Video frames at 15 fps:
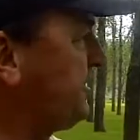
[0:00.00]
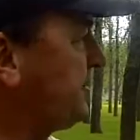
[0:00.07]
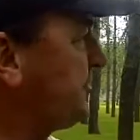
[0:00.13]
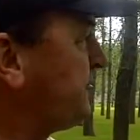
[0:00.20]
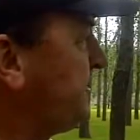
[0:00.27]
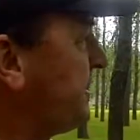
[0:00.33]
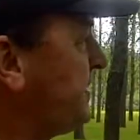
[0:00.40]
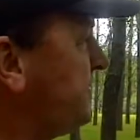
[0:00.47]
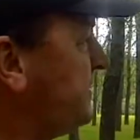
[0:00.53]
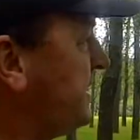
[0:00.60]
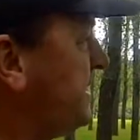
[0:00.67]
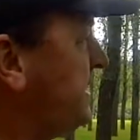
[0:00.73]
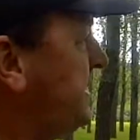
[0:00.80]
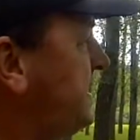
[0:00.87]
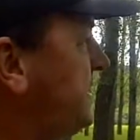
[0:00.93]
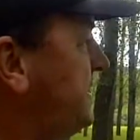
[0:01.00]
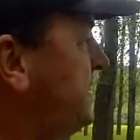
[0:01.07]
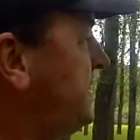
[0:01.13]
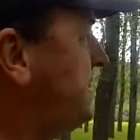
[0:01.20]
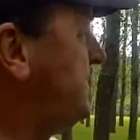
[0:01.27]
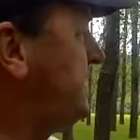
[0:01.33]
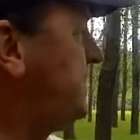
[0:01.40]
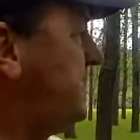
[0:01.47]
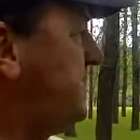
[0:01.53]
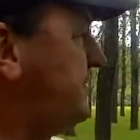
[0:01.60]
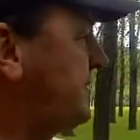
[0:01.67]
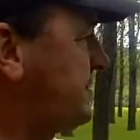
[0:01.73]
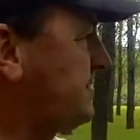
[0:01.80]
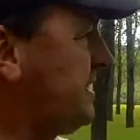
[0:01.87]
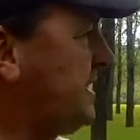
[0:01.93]
the greenery
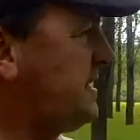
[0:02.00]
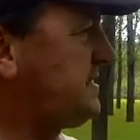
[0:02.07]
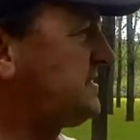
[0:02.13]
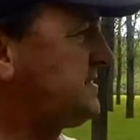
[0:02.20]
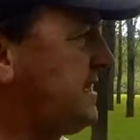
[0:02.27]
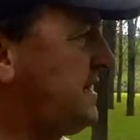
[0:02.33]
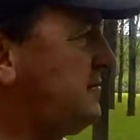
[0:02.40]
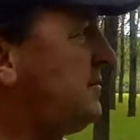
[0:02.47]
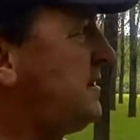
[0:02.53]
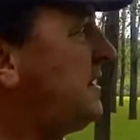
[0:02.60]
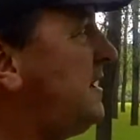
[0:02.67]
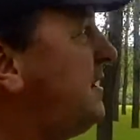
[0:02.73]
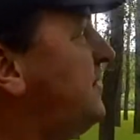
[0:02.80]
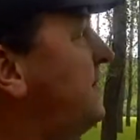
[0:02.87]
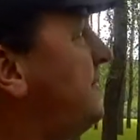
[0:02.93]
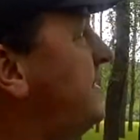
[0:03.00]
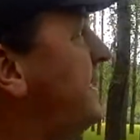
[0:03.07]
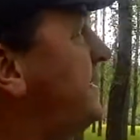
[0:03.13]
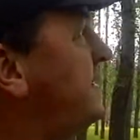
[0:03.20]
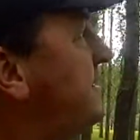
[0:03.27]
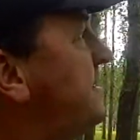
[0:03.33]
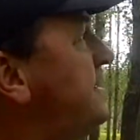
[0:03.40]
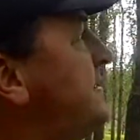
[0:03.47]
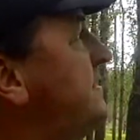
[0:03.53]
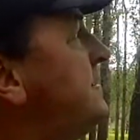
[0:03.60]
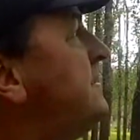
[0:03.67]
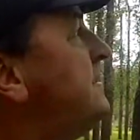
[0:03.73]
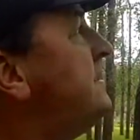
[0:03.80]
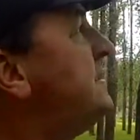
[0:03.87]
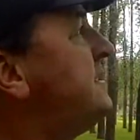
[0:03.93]
of the grass down below, and then
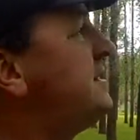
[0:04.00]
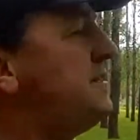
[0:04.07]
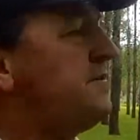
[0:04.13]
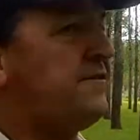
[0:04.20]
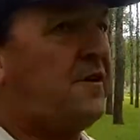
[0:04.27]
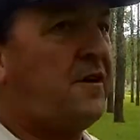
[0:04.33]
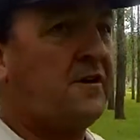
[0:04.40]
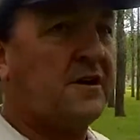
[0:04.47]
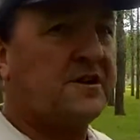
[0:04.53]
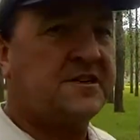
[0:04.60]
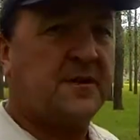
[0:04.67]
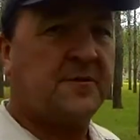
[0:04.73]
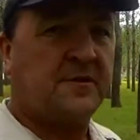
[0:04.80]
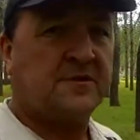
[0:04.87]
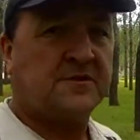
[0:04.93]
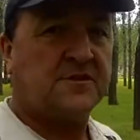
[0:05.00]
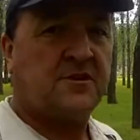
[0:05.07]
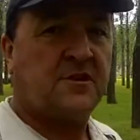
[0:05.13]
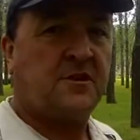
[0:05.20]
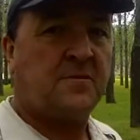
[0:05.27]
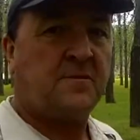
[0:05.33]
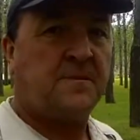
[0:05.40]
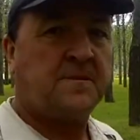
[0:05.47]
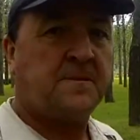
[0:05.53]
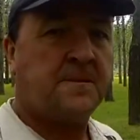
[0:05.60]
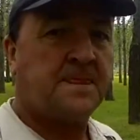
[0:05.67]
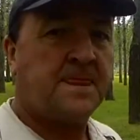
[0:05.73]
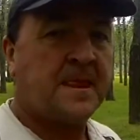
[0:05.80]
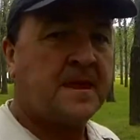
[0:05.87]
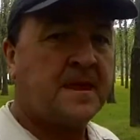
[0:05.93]
the foliage up on top.
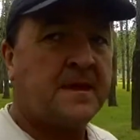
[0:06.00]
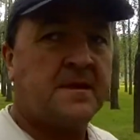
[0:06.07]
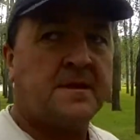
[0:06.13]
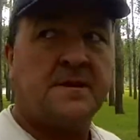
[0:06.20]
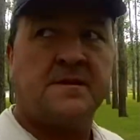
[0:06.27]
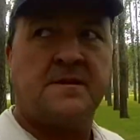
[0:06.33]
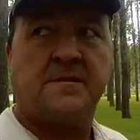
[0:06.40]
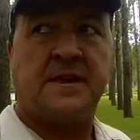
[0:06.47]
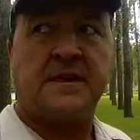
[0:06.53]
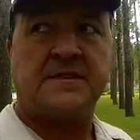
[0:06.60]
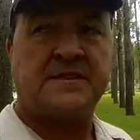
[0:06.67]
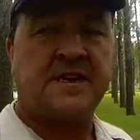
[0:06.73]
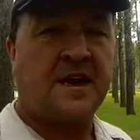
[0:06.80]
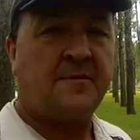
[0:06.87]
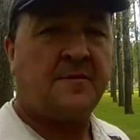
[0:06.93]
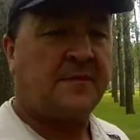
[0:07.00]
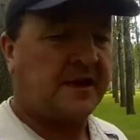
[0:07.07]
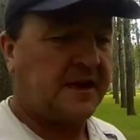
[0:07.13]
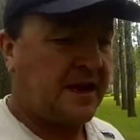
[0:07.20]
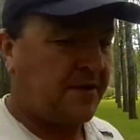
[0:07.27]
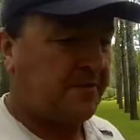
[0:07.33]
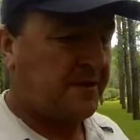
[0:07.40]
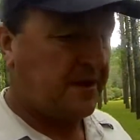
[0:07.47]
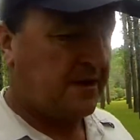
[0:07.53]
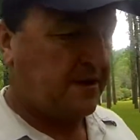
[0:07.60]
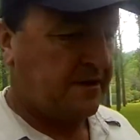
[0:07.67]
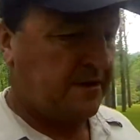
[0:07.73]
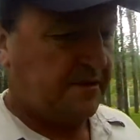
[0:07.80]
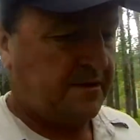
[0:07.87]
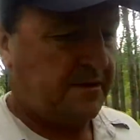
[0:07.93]
I'm going to set up my
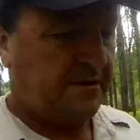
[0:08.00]
camera